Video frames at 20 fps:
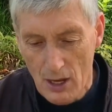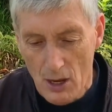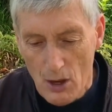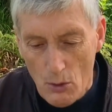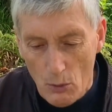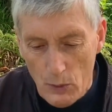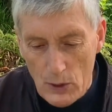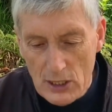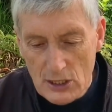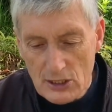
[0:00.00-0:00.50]

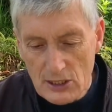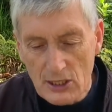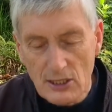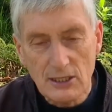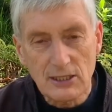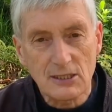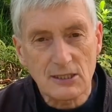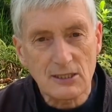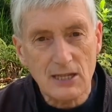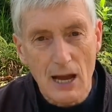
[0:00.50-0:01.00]
We shall
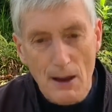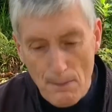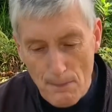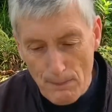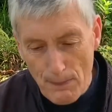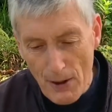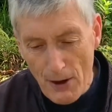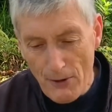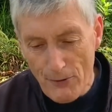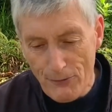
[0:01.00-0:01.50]
stamp
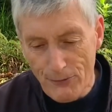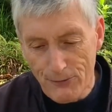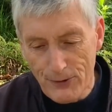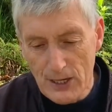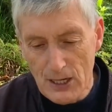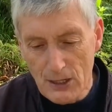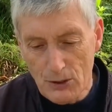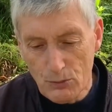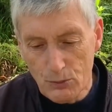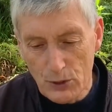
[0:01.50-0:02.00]
our
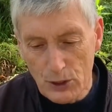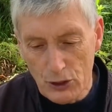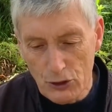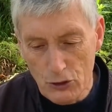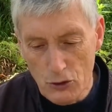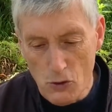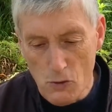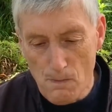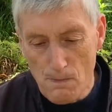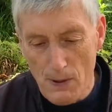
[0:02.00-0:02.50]
feet with
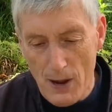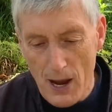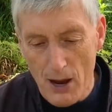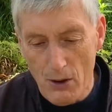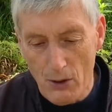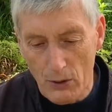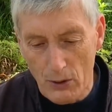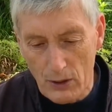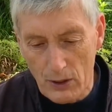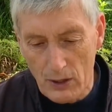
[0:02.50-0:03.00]
new
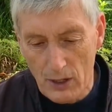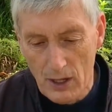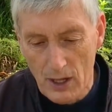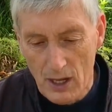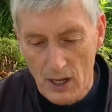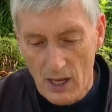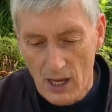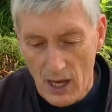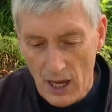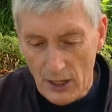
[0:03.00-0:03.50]
power,
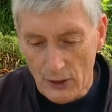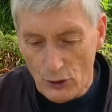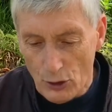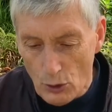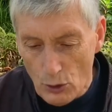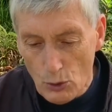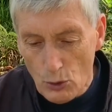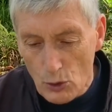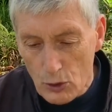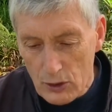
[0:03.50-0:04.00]
and
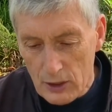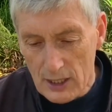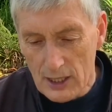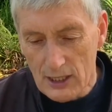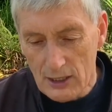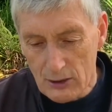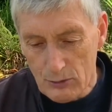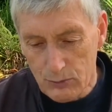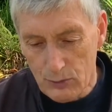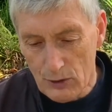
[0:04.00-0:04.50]
old
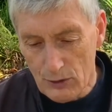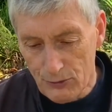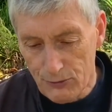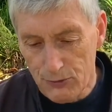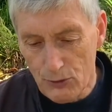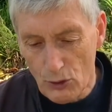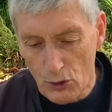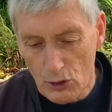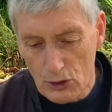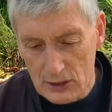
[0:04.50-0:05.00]
things will
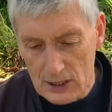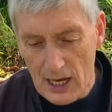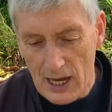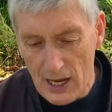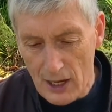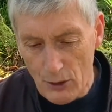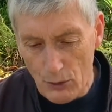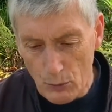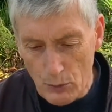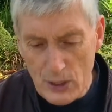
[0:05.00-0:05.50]
fall
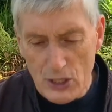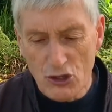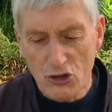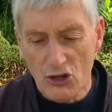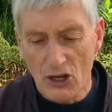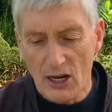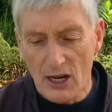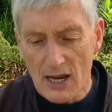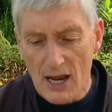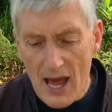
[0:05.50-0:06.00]
down. We
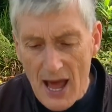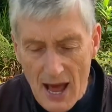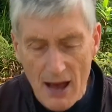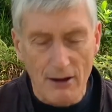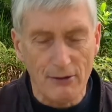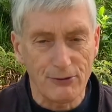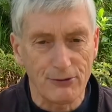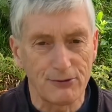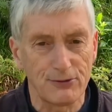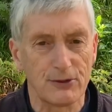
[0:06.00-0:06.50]
shall
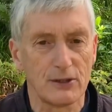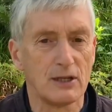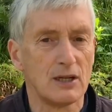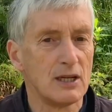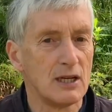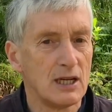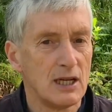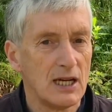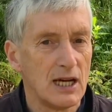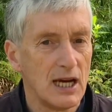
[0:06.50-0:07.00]
laugh,
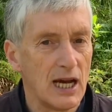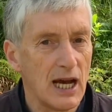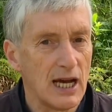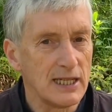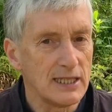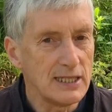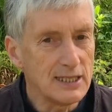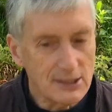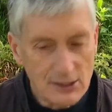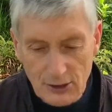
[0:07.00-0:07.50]
and
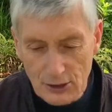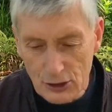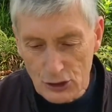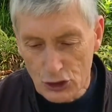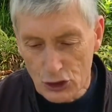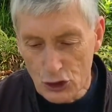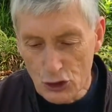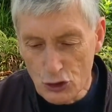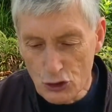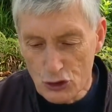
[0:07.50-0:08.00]

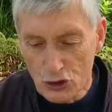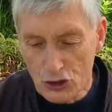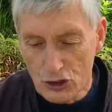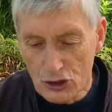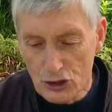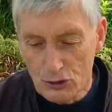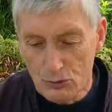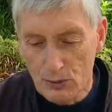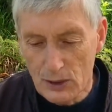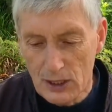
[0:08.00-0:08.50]

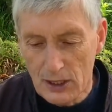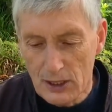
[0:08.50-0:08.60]
institutions will